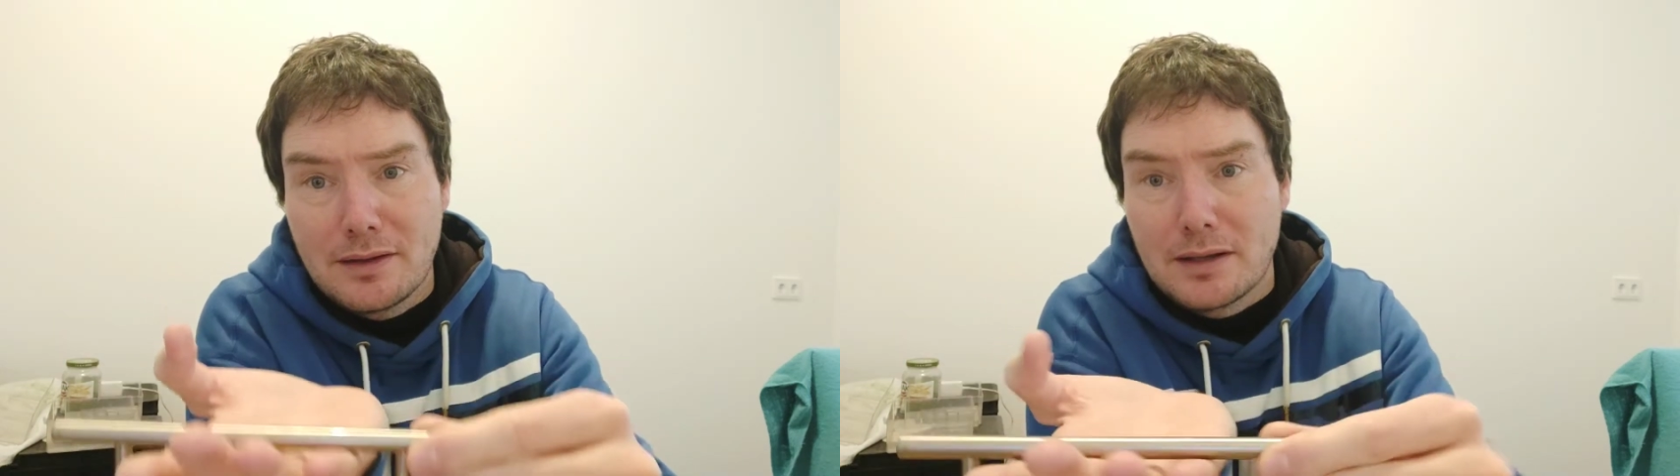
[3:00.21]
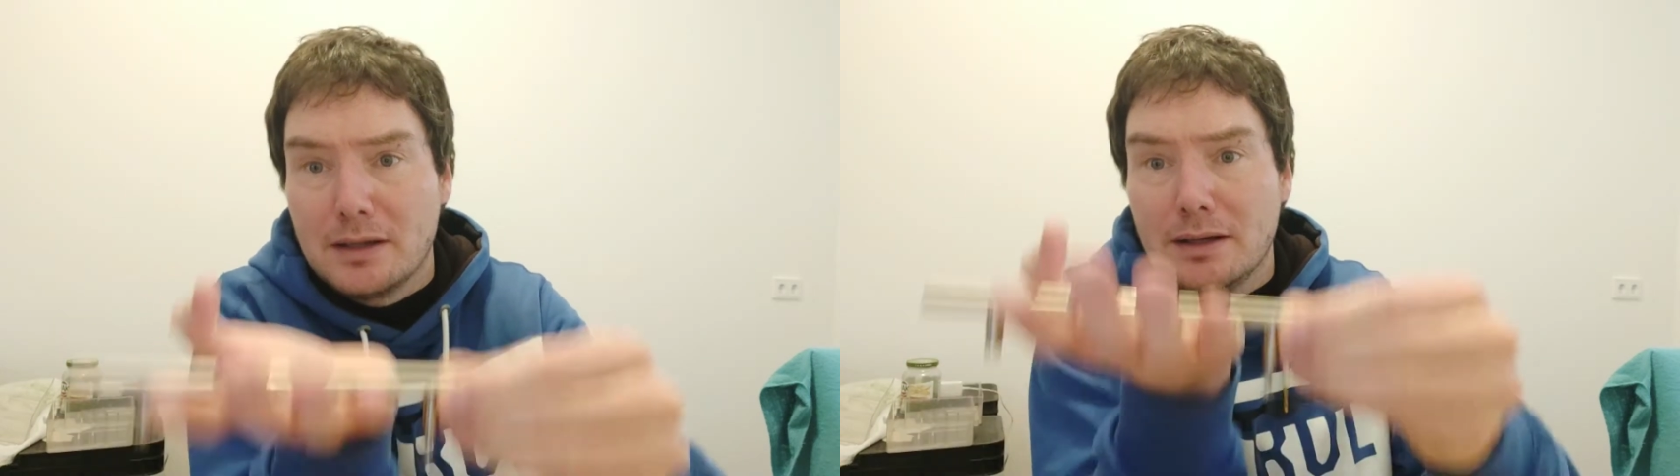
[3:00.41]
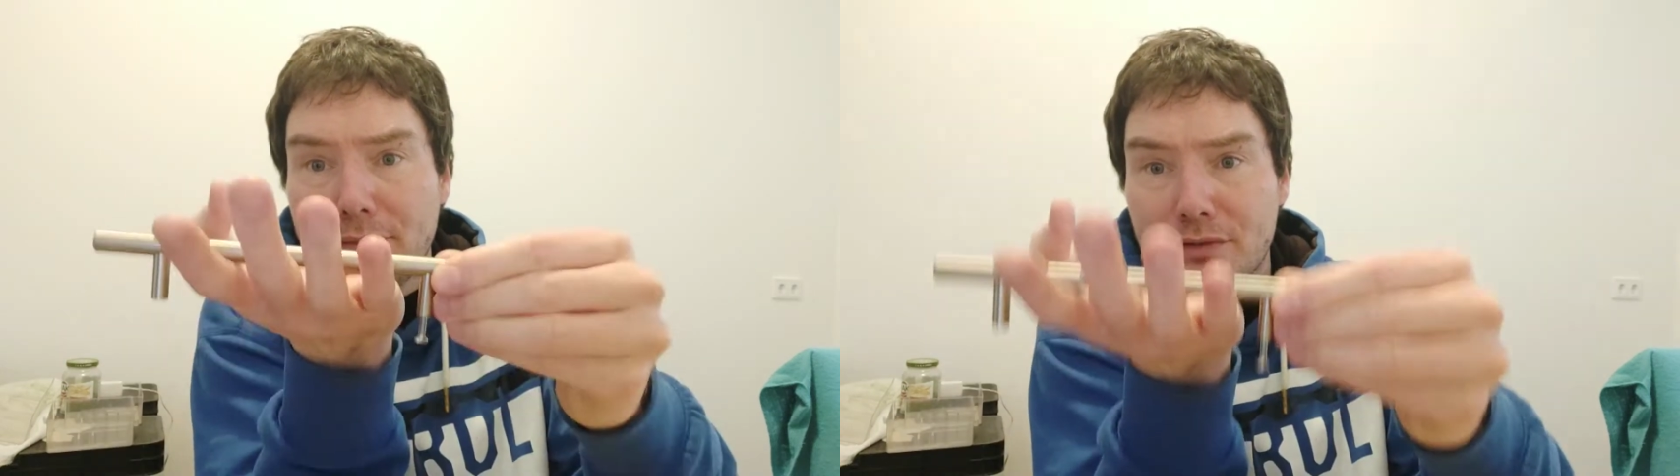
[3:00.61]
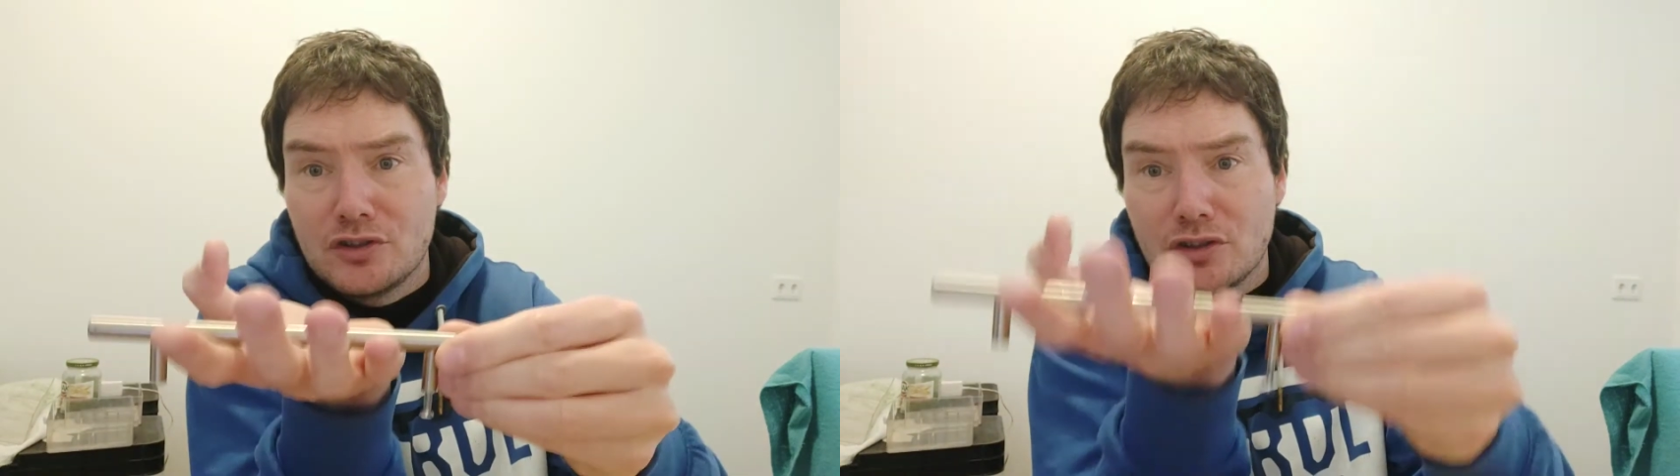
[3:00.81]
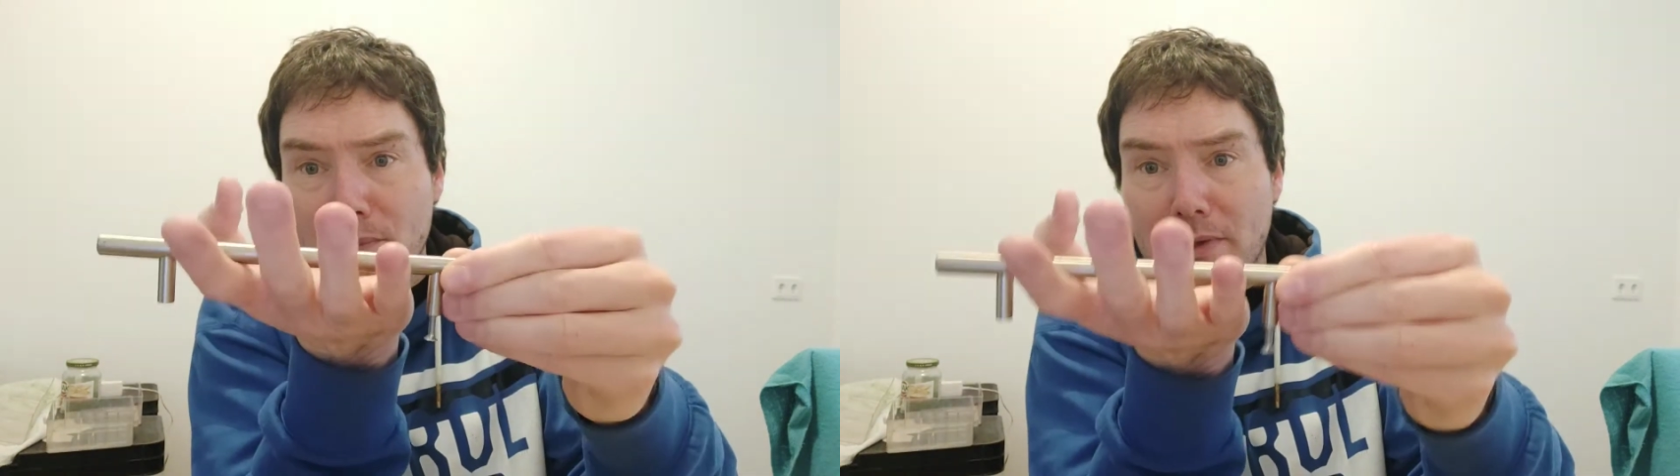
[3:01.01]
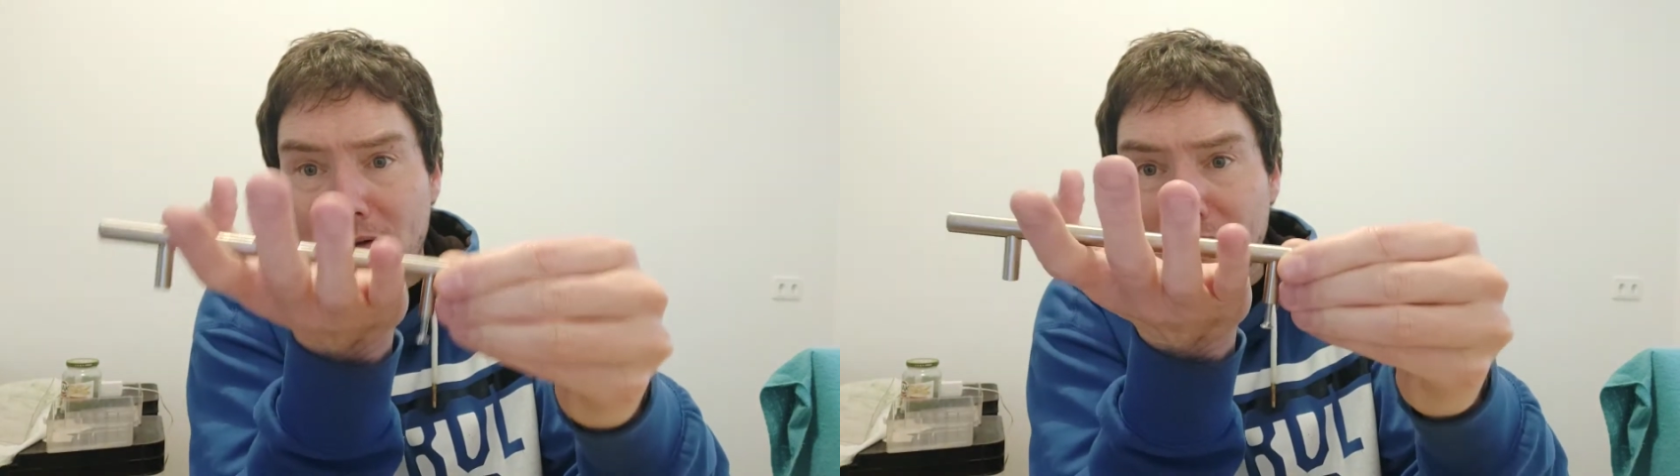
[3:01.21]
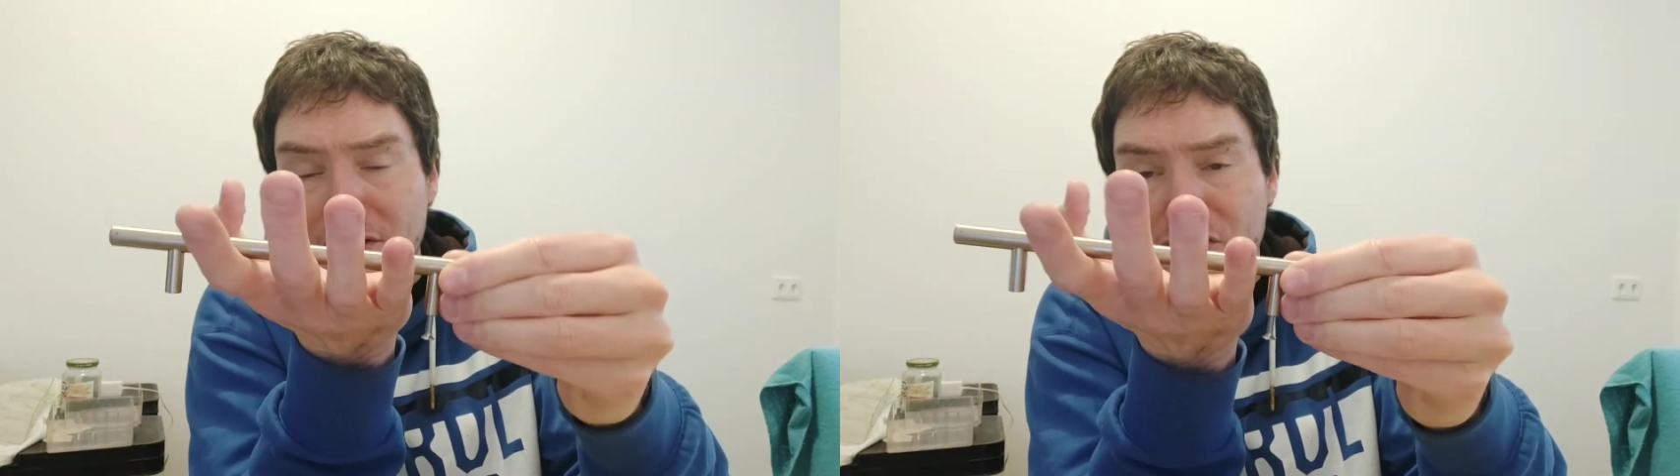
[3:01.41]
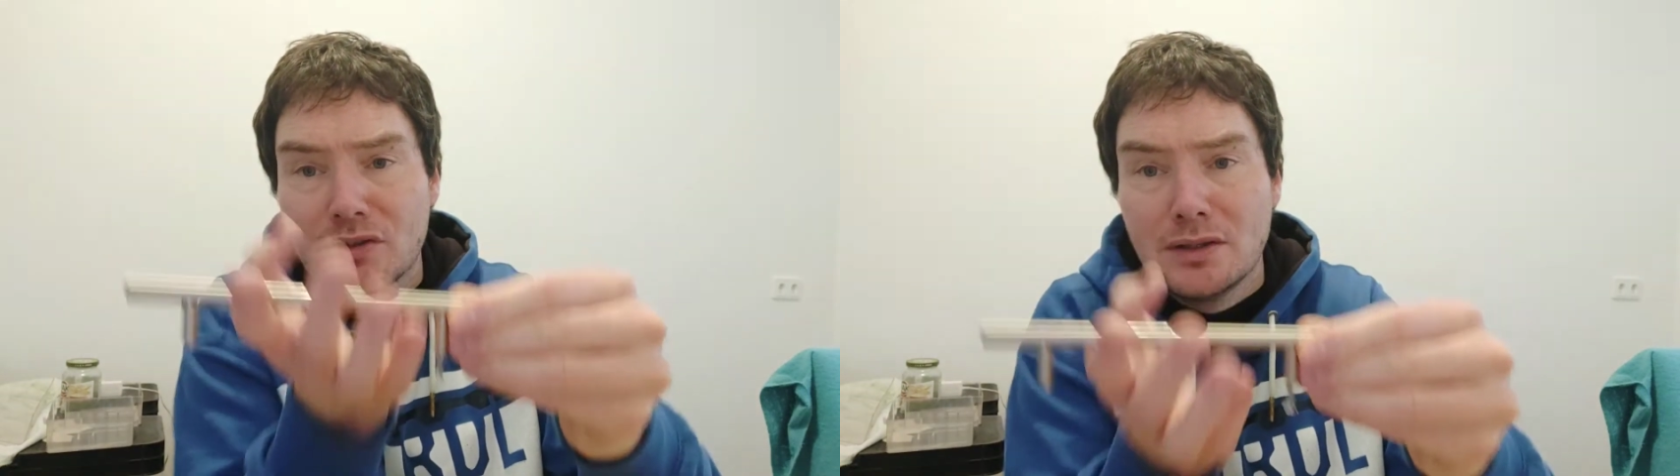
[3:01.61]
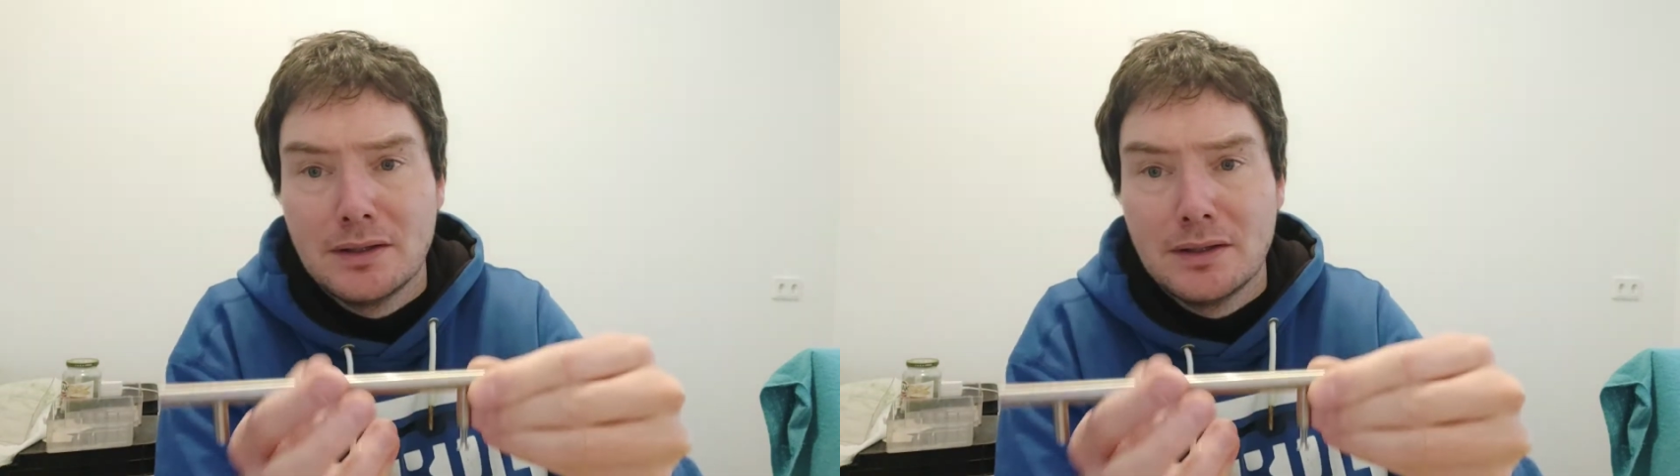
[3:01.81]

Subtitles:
and lift the ship like this.